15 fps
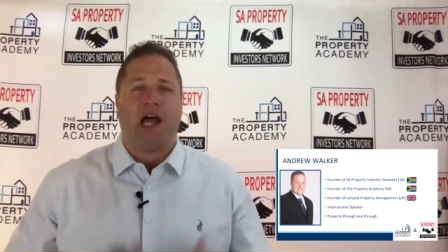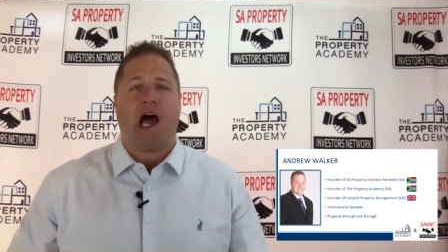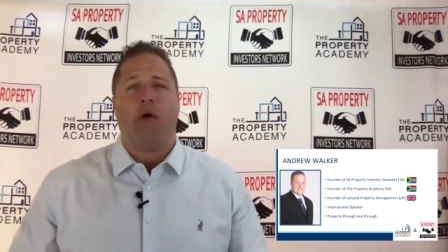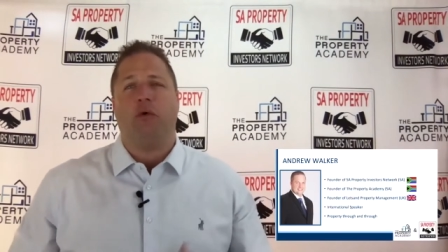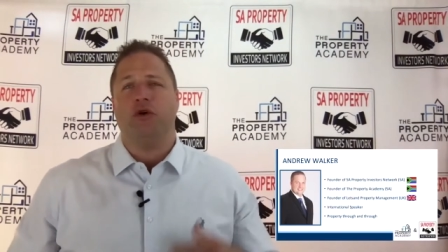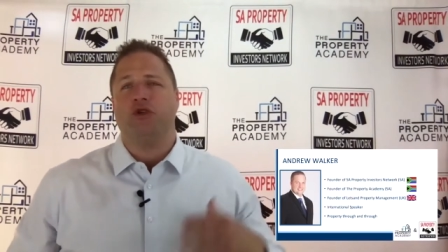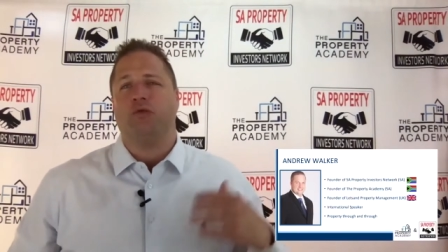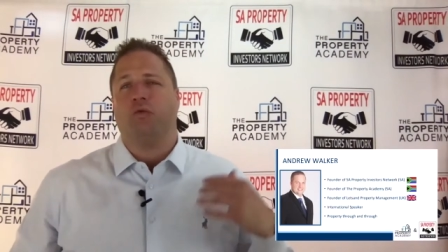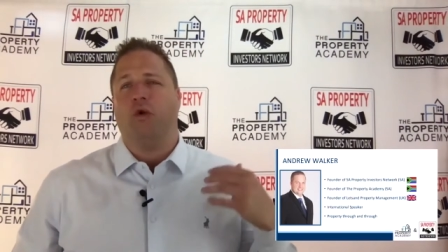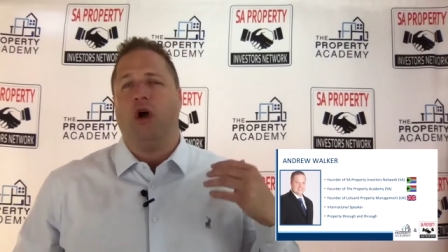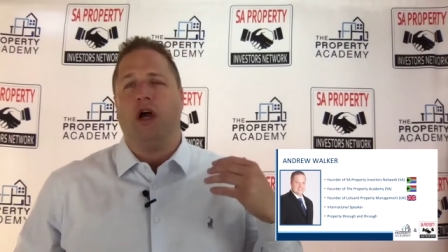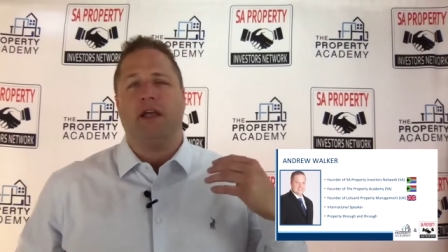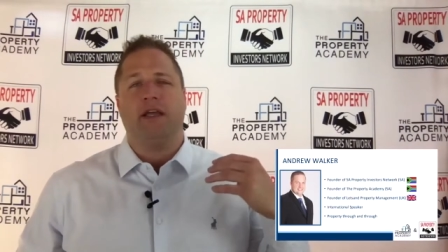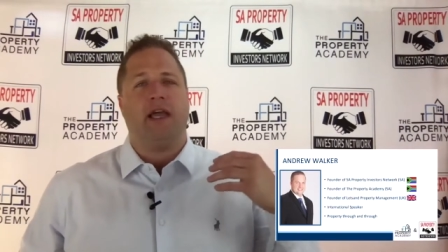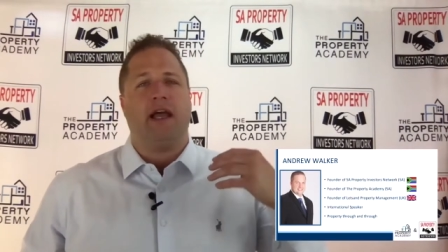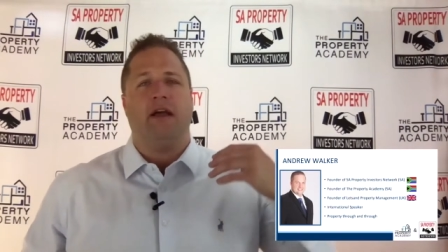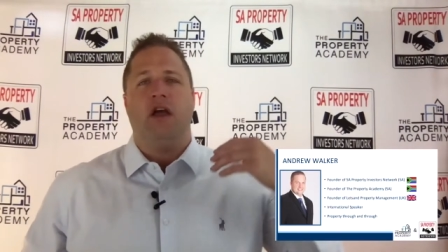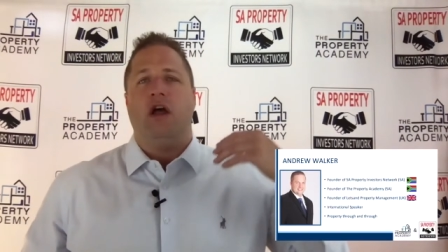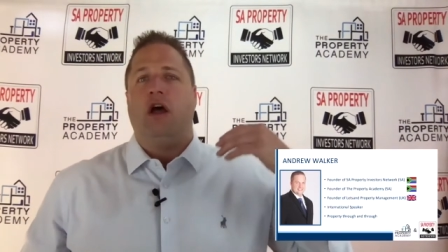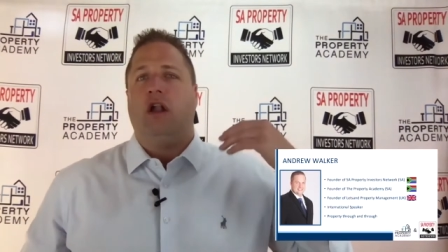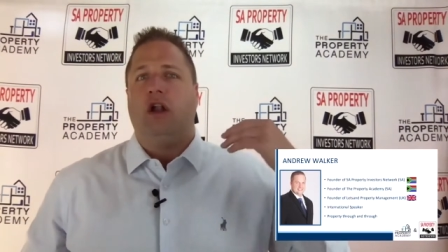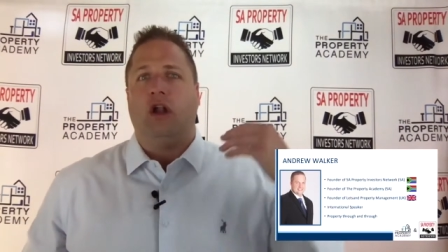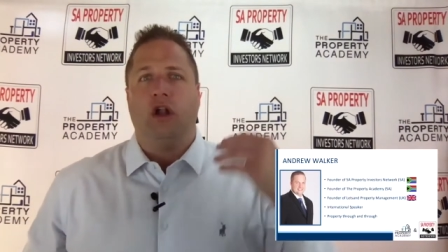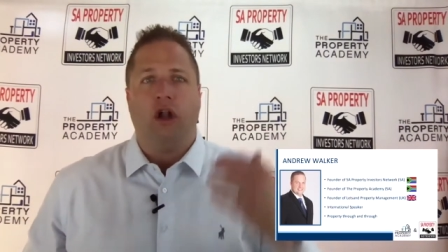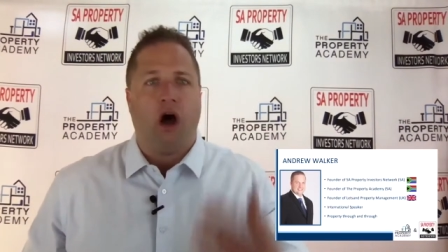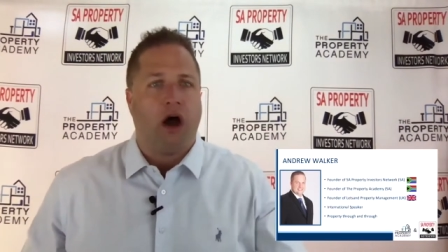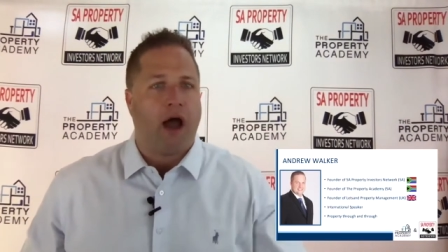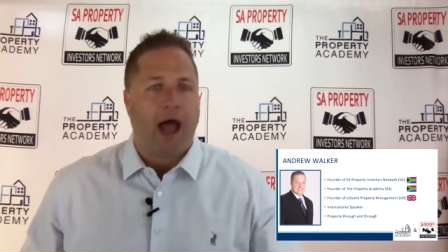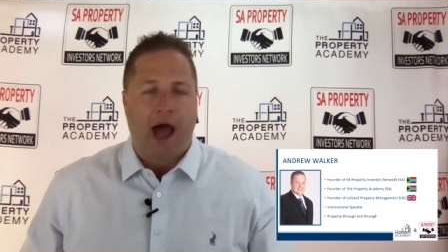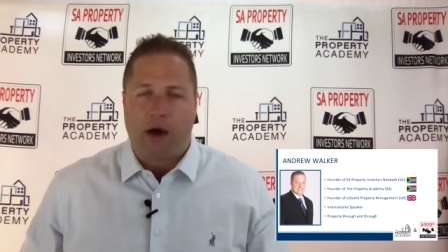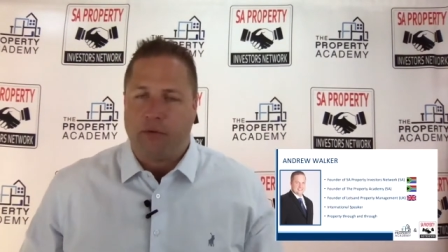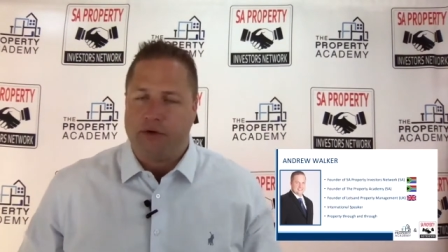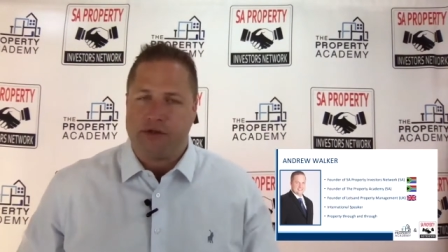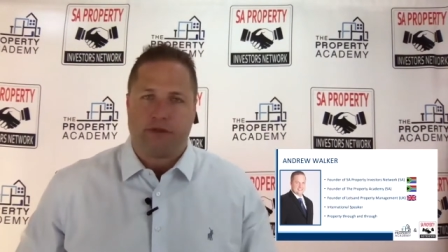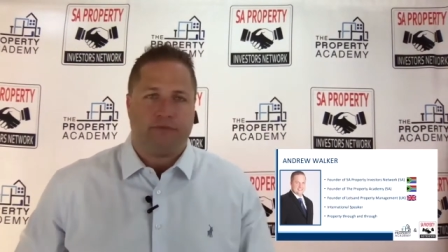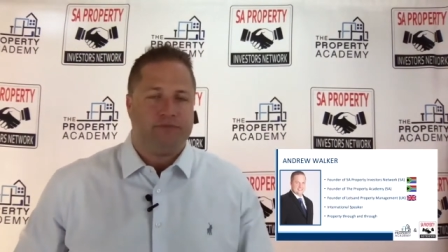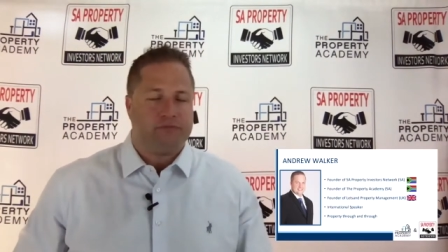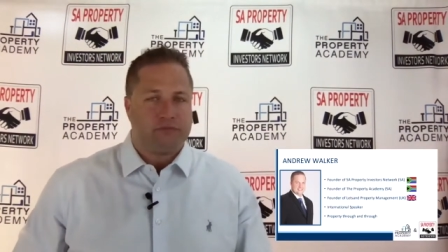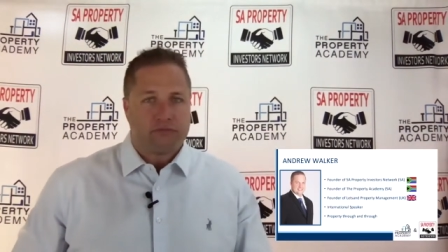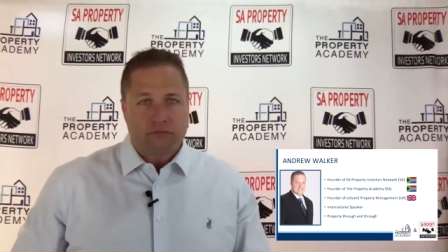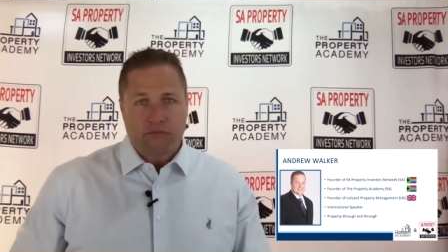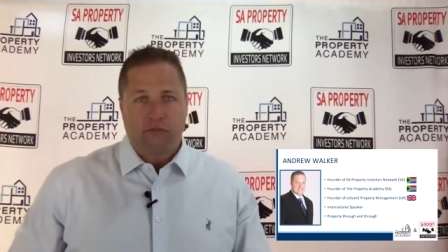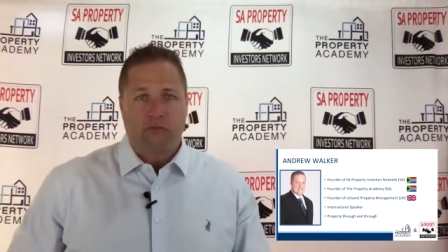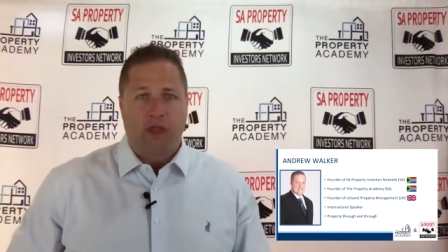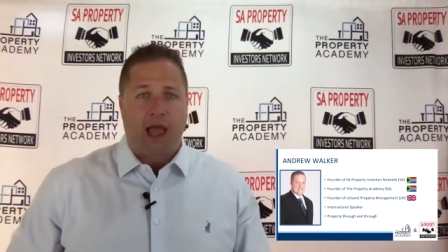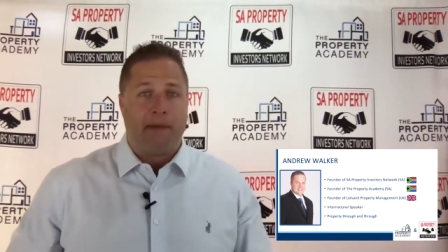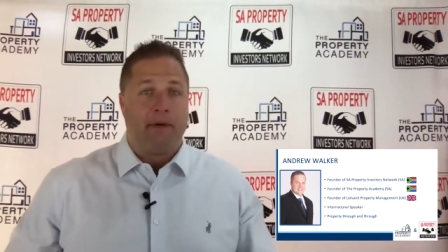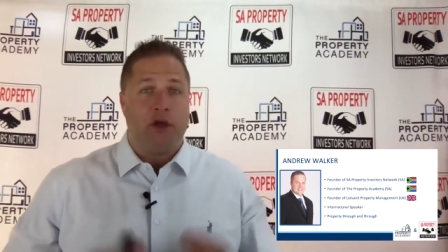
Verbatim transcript: I was working long hours. Um, I